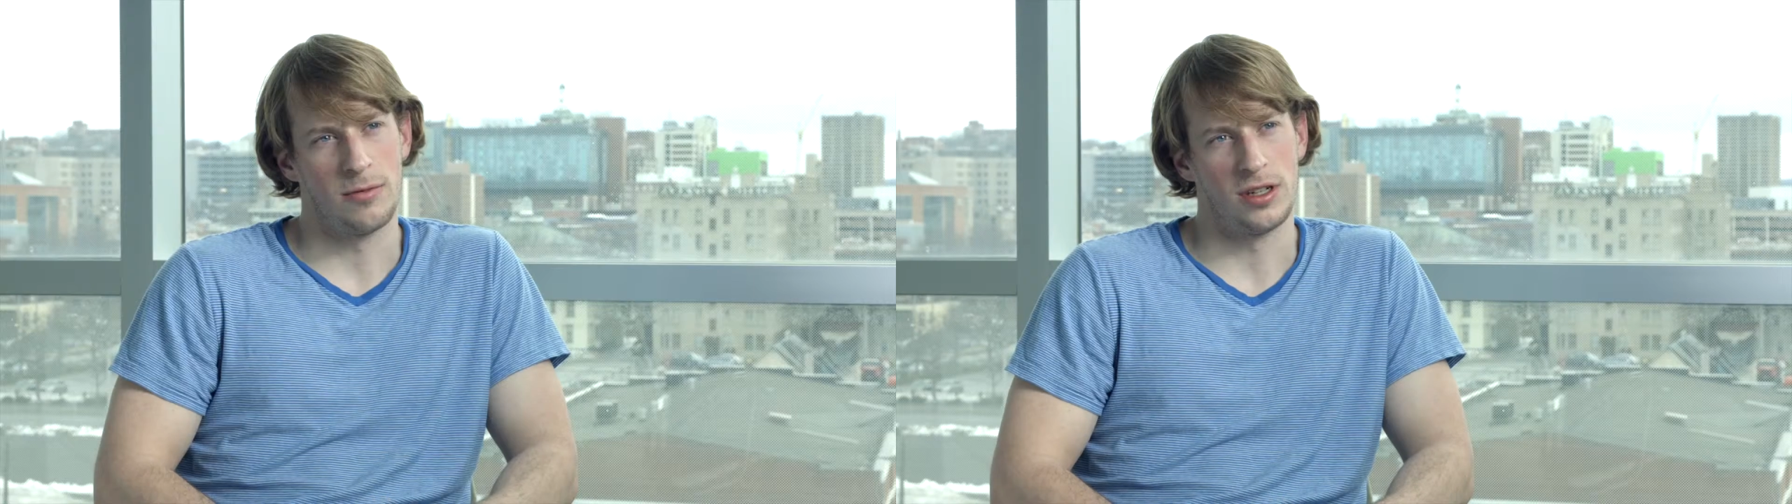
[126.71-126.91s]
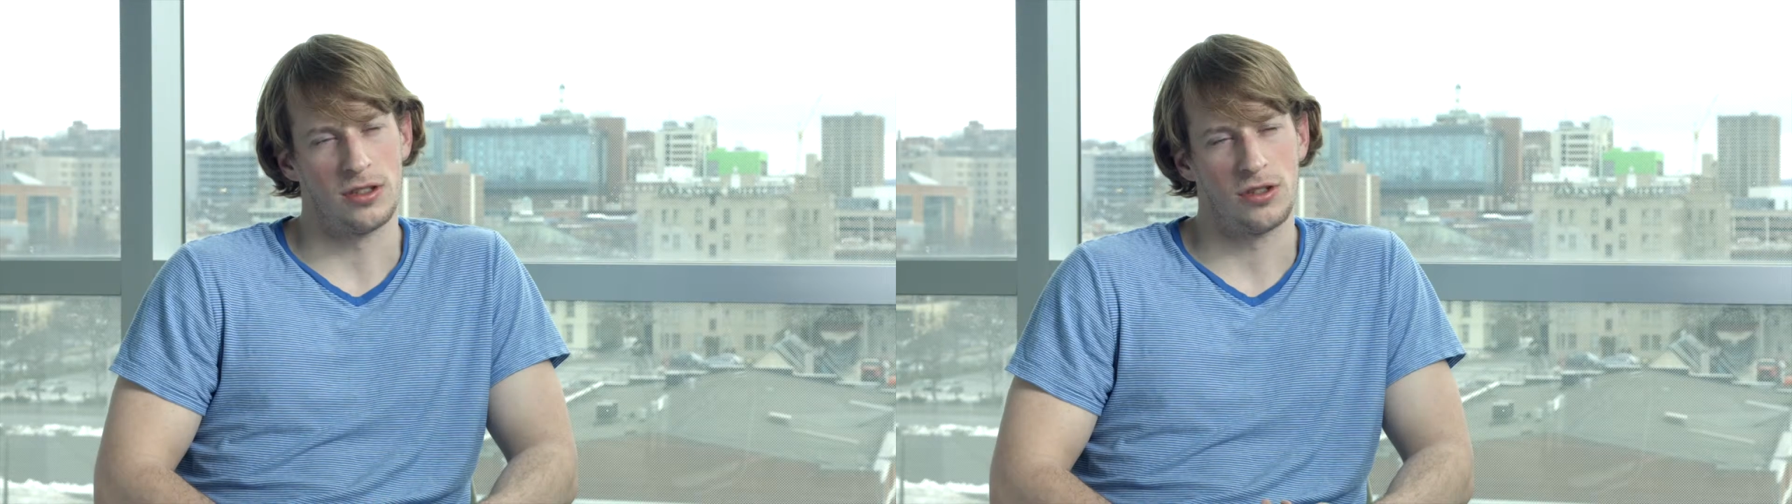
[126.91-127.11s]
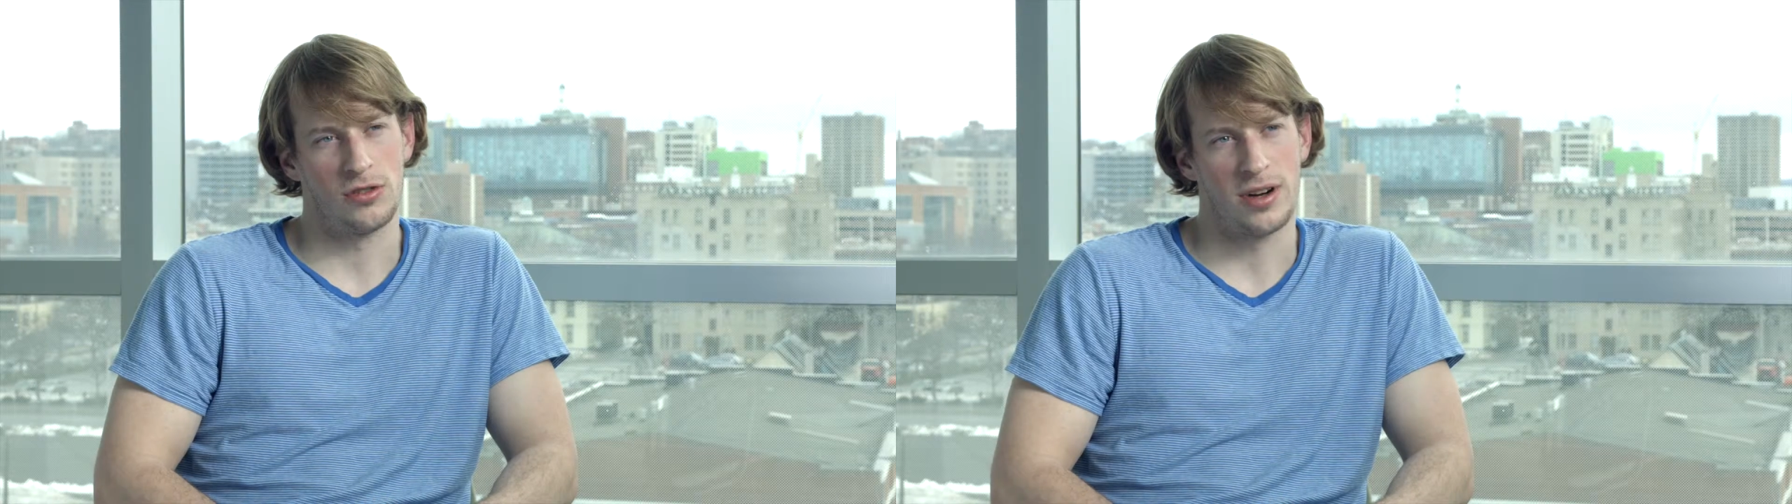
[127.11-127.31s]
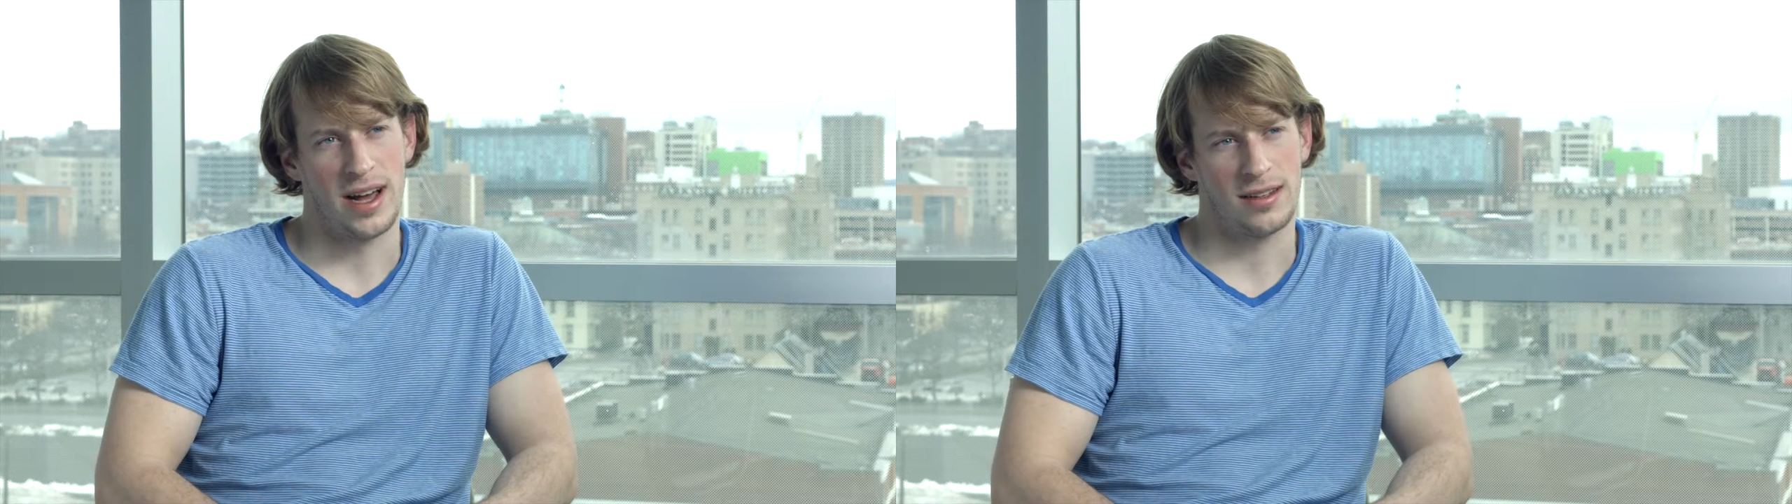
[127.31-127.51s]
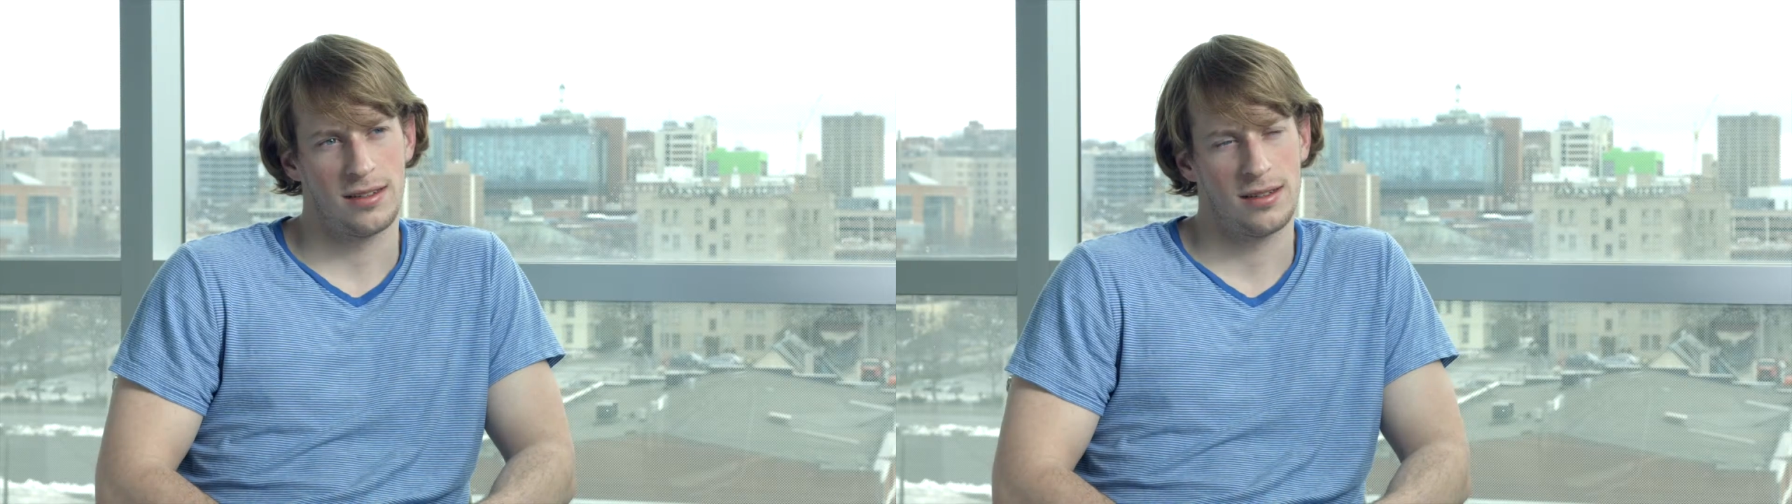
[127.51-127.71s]
we
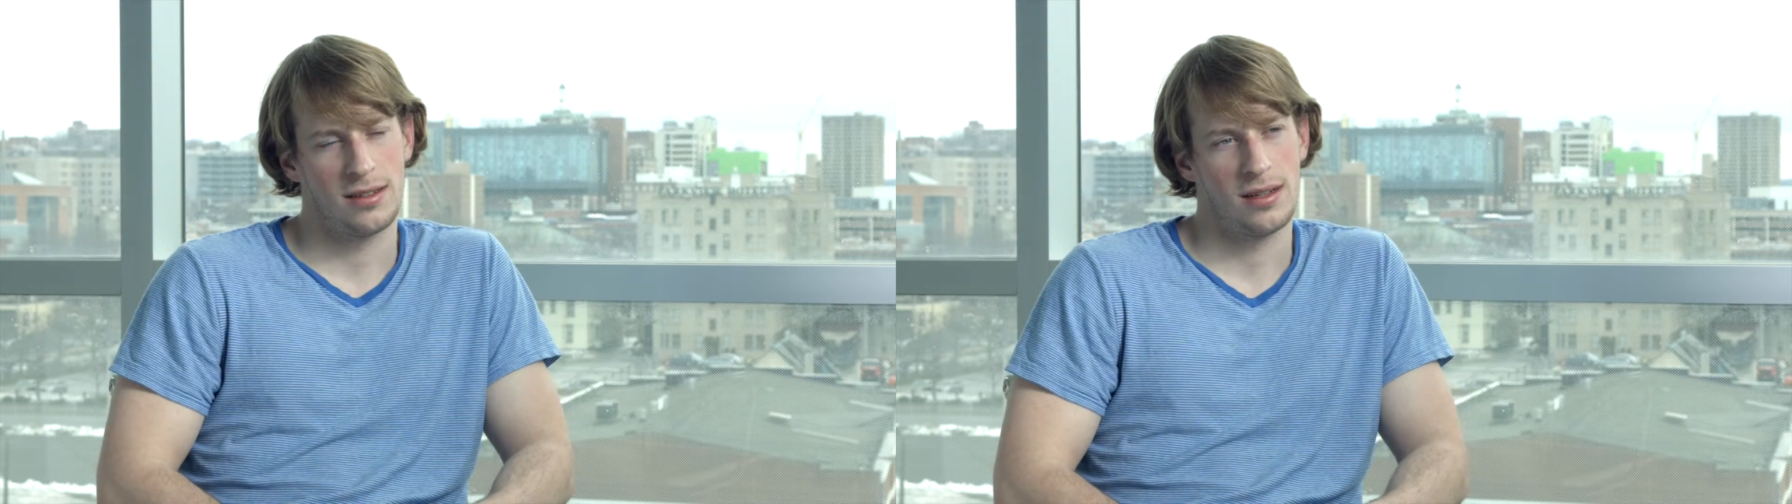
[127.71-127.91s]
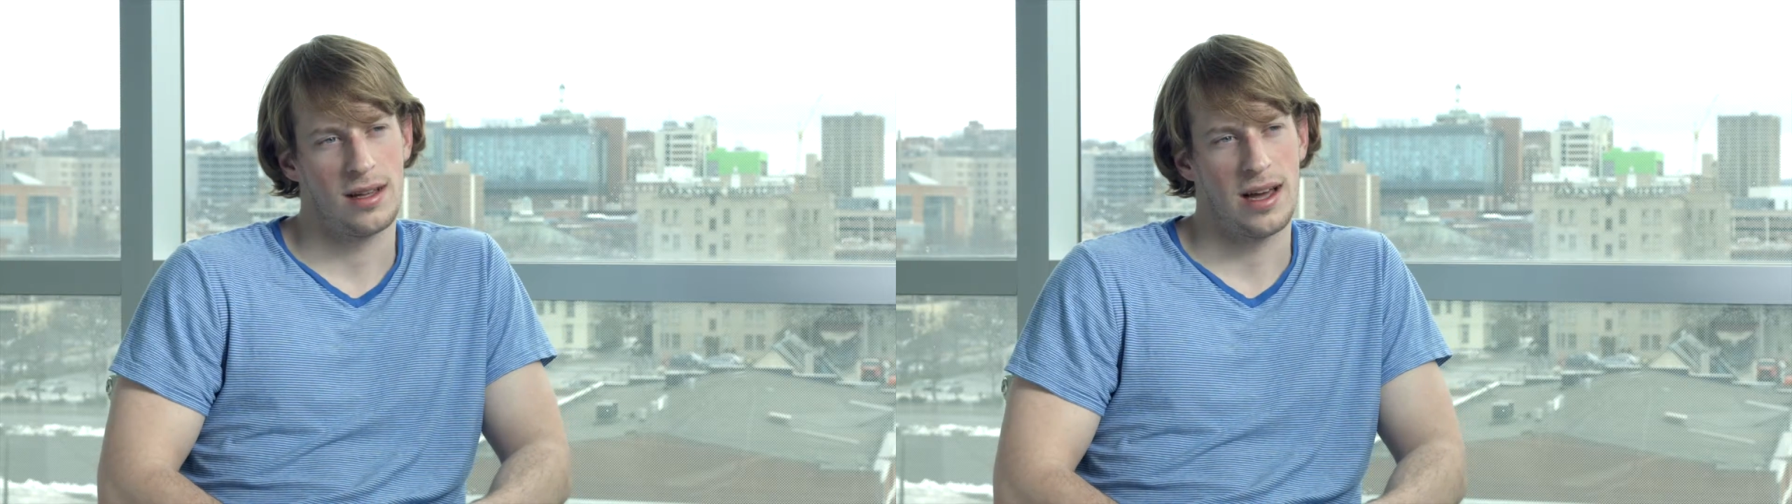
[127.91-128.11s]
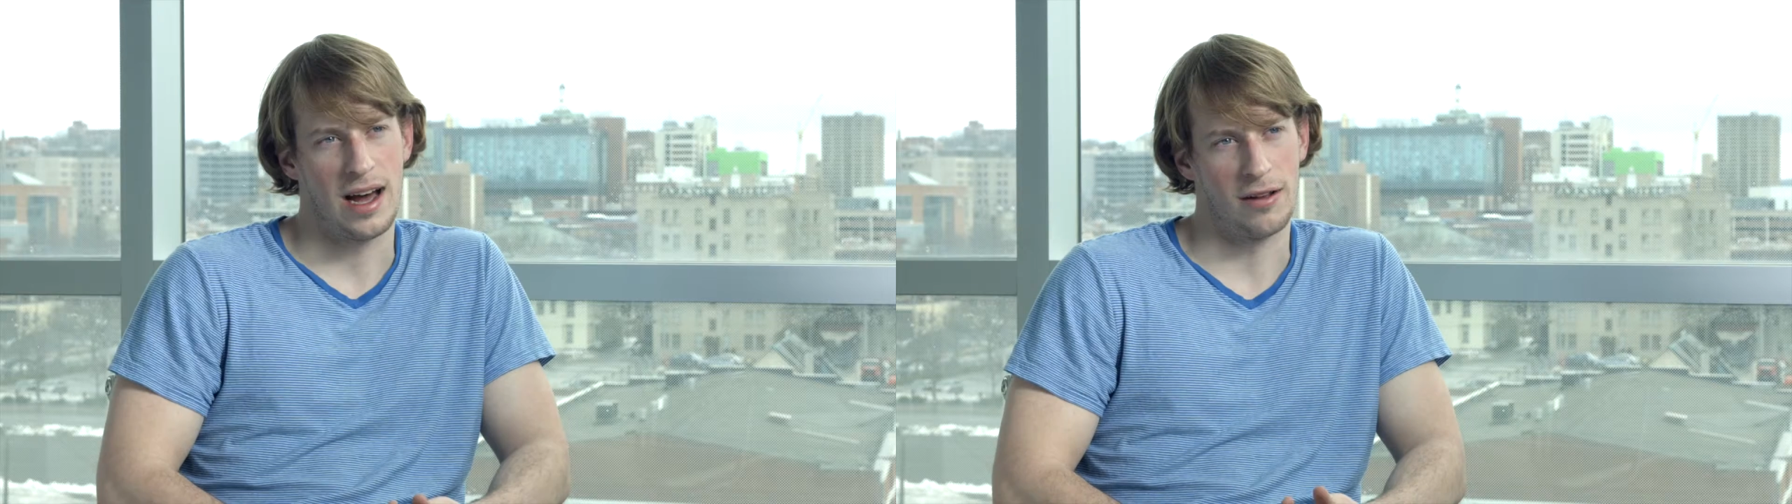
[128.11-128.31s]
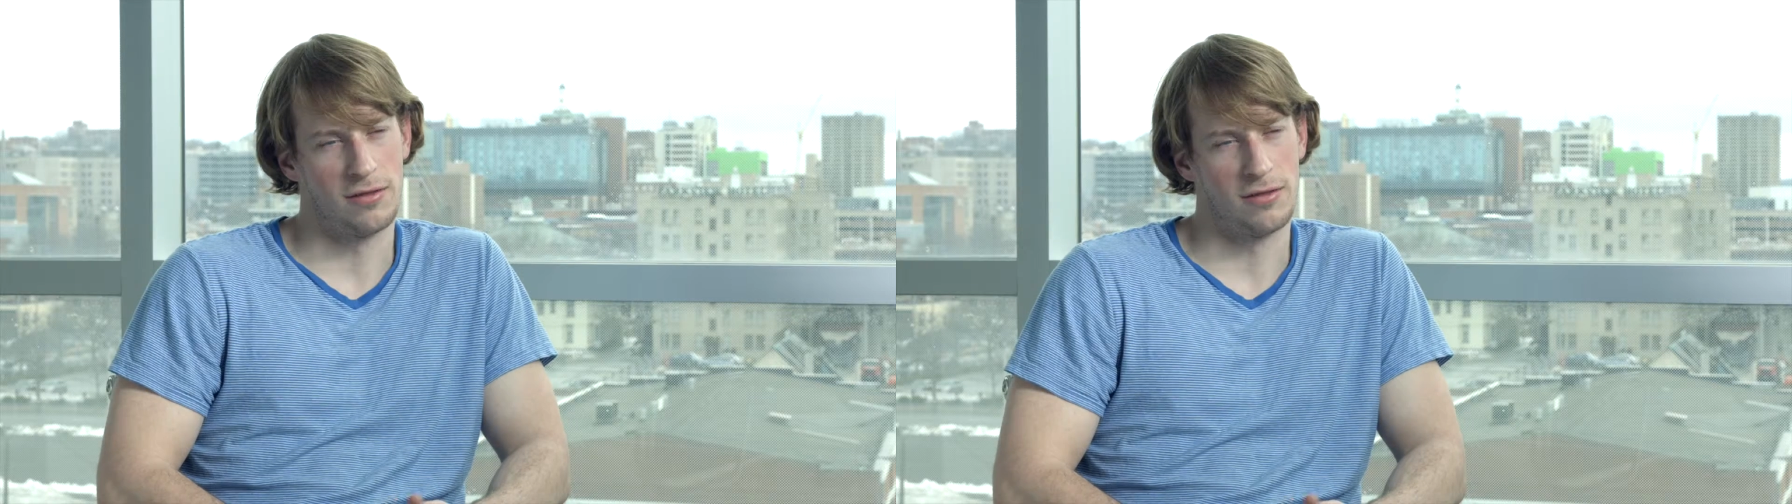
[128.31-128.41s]
extract how